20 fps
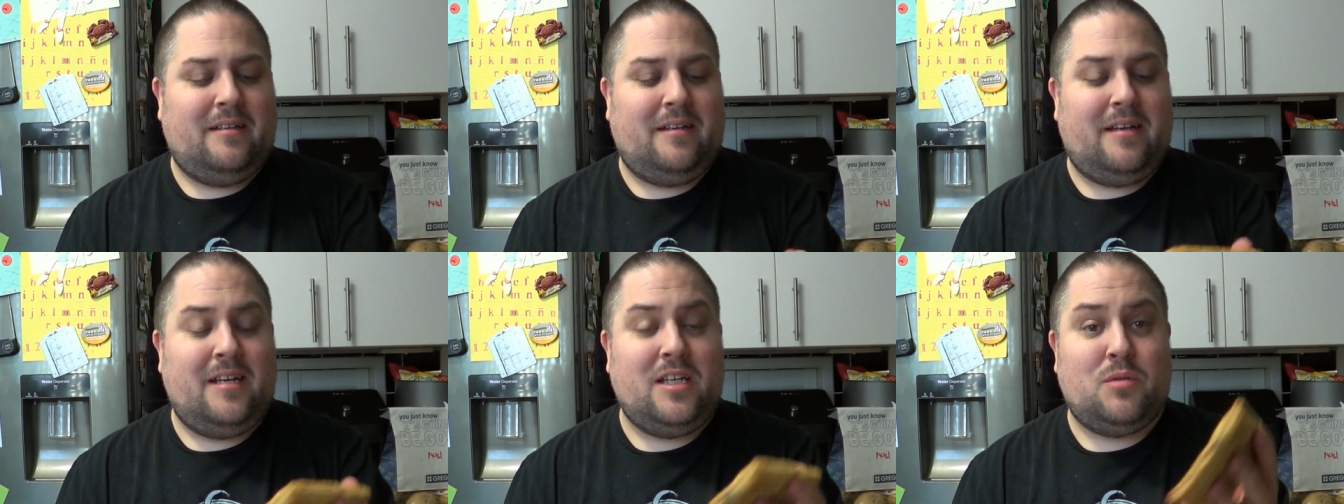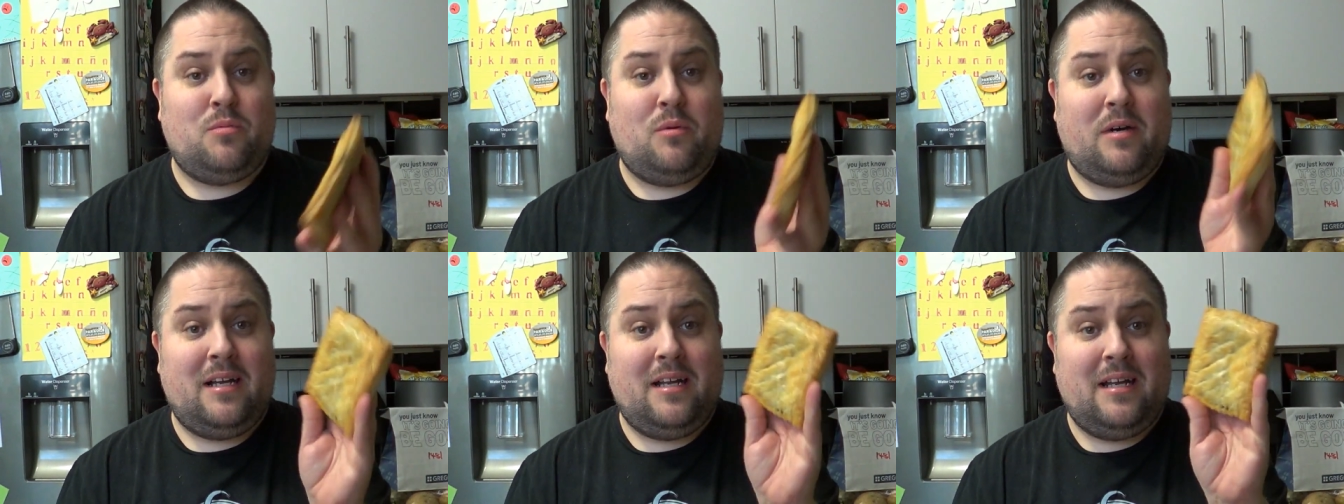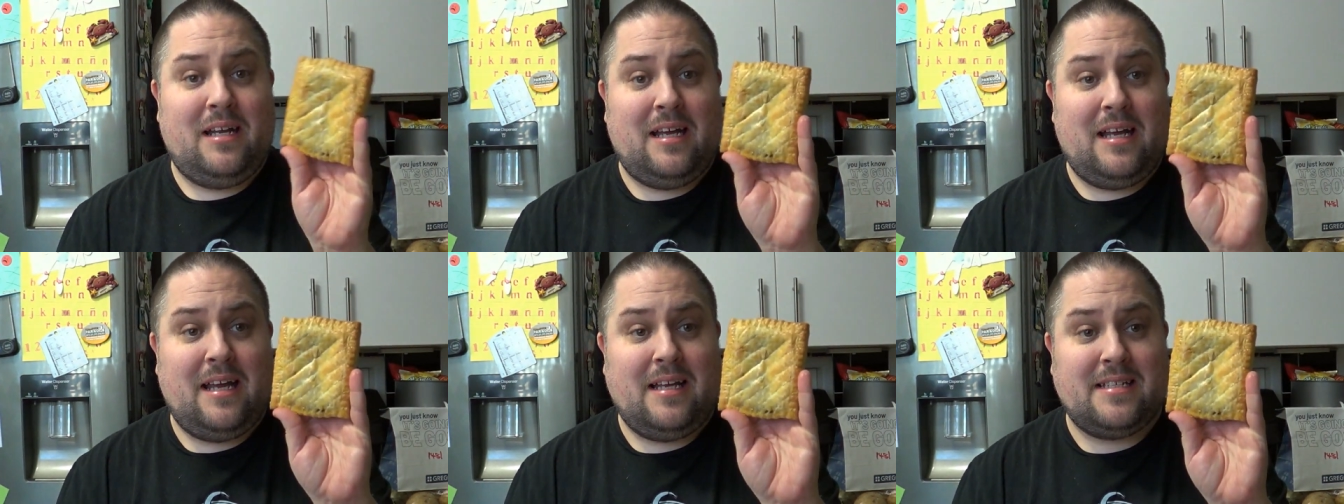Each one
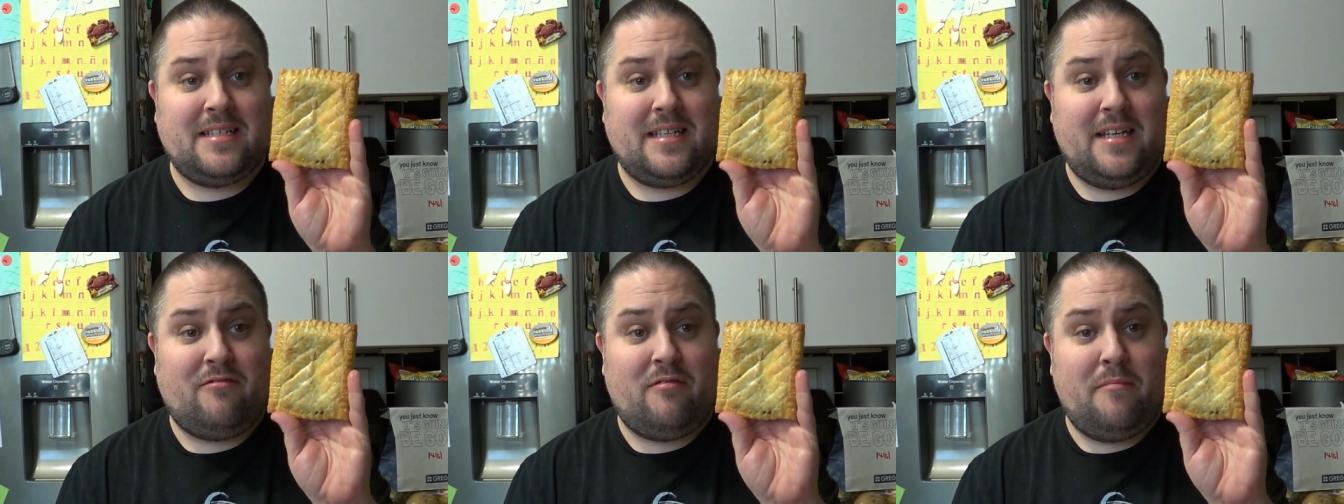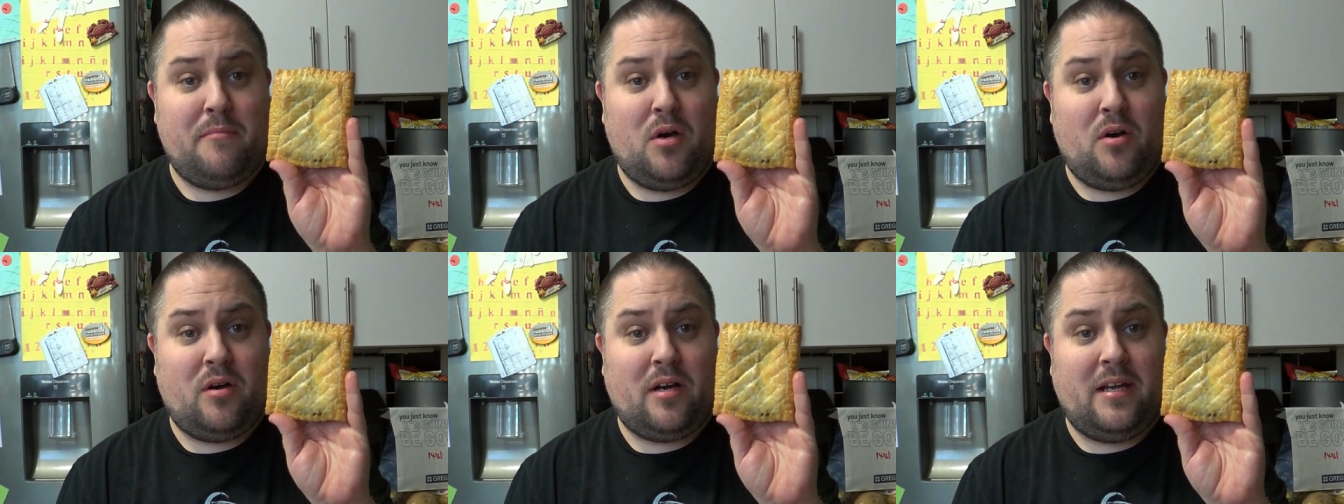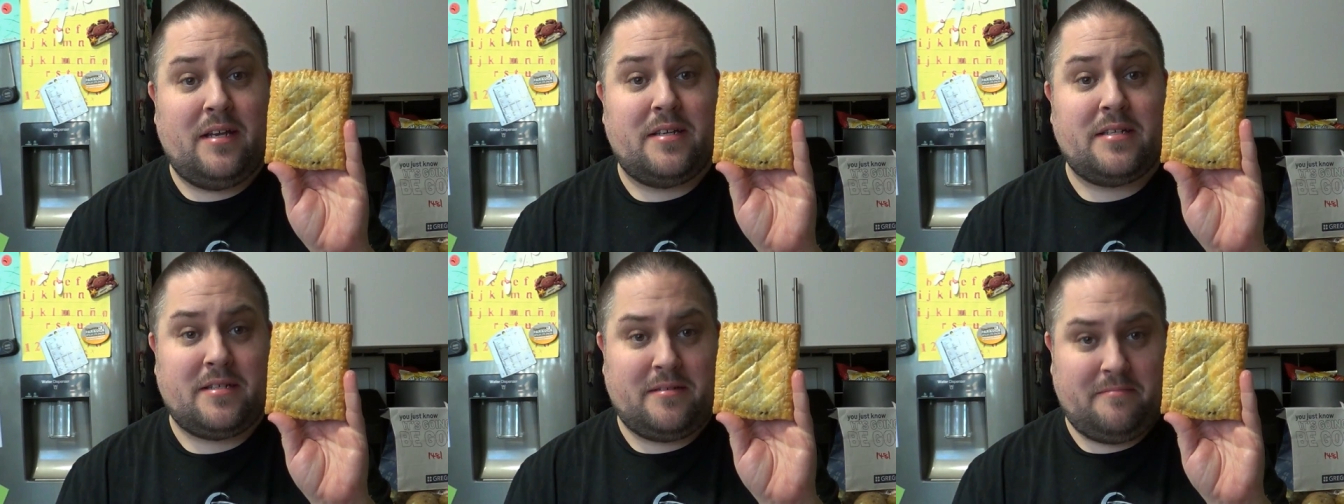has secret
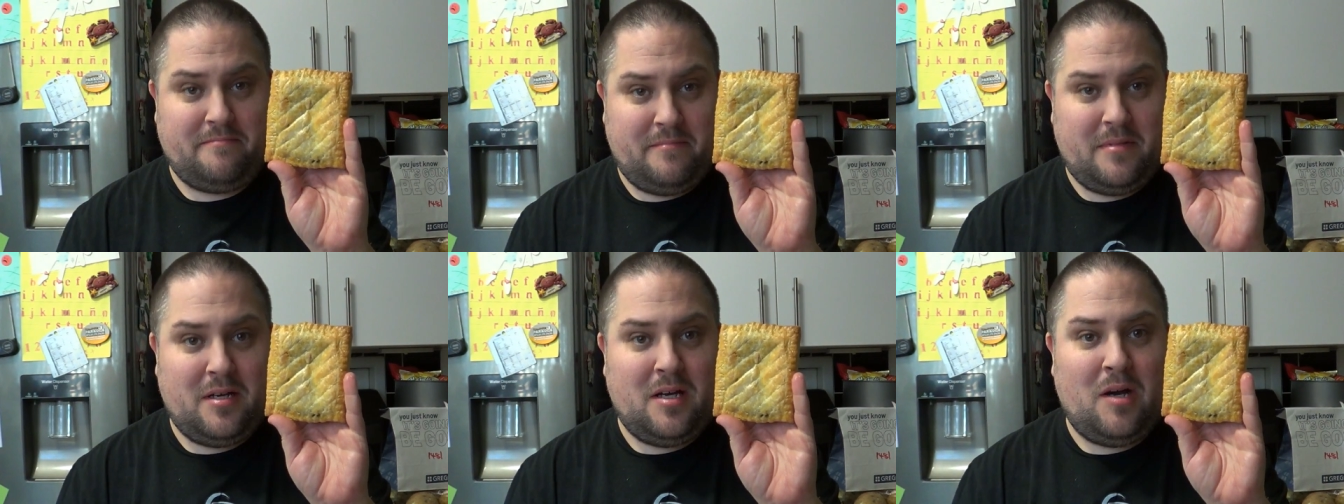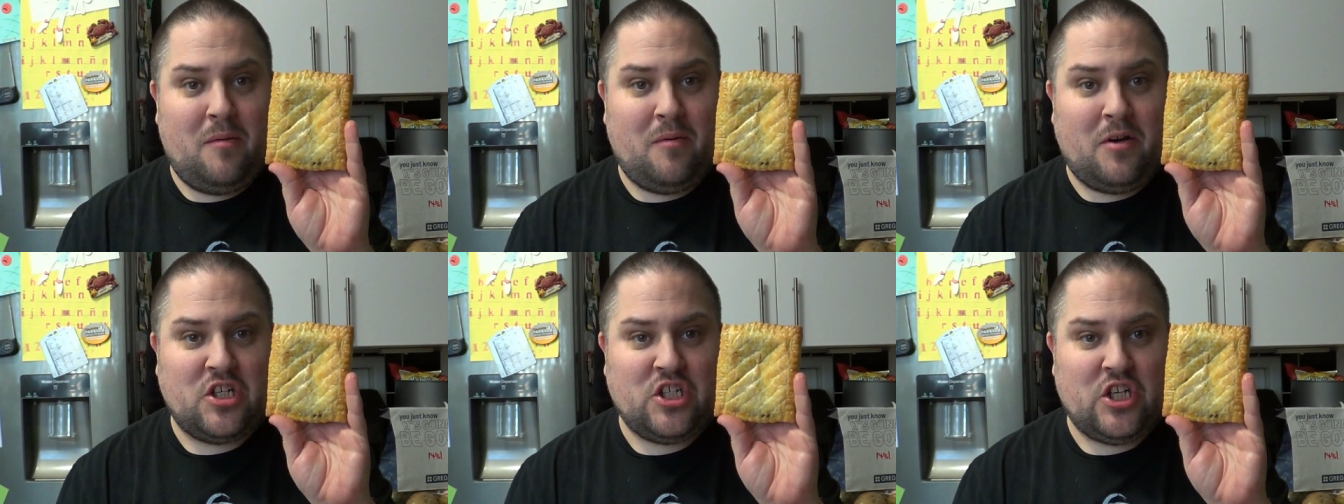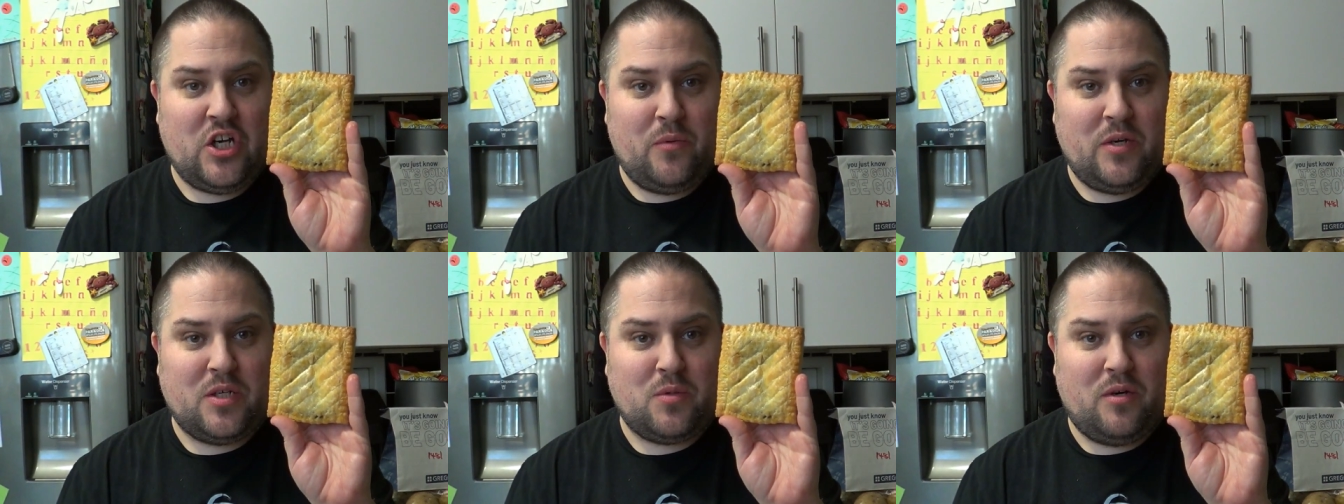markings. I'm going to show
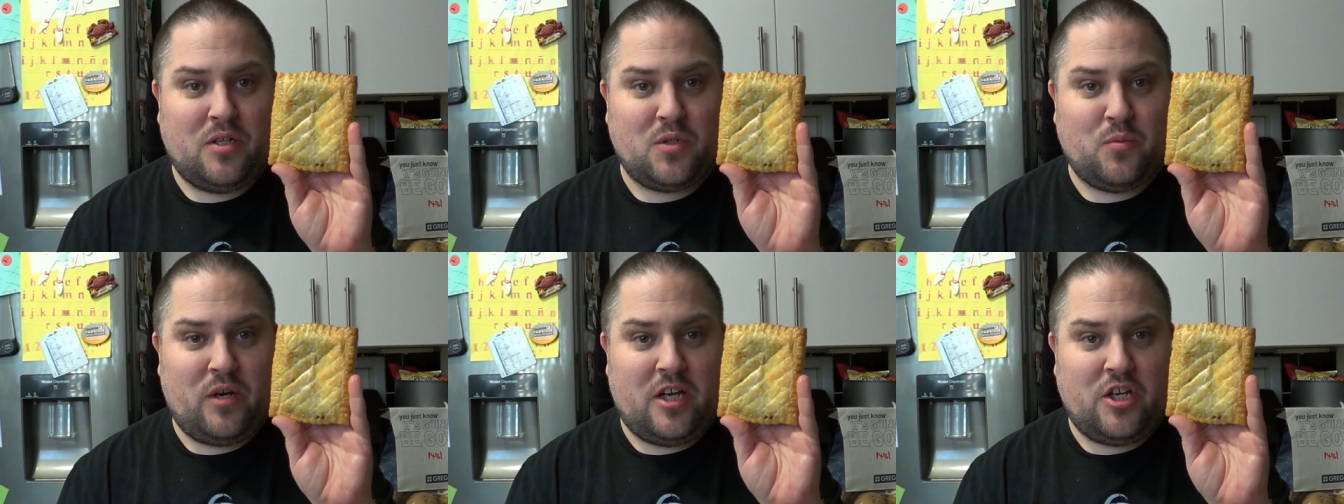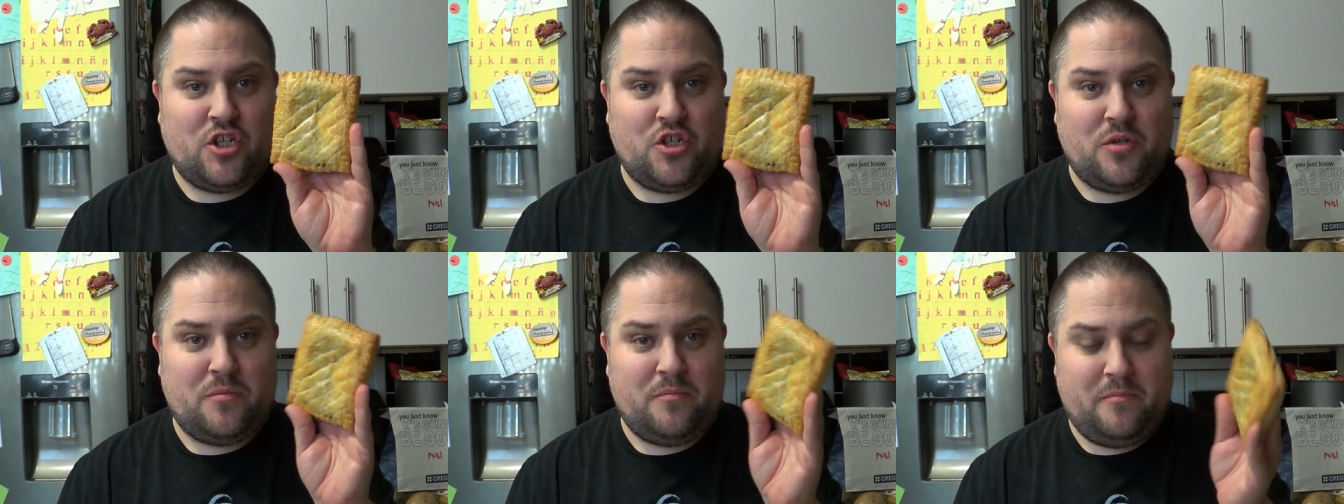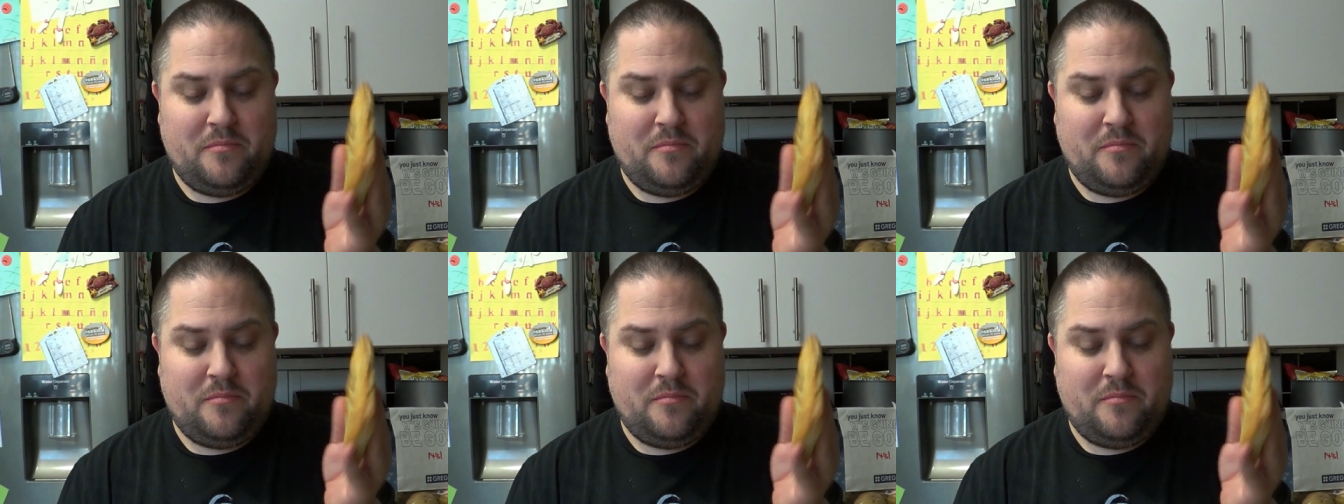you which one's which.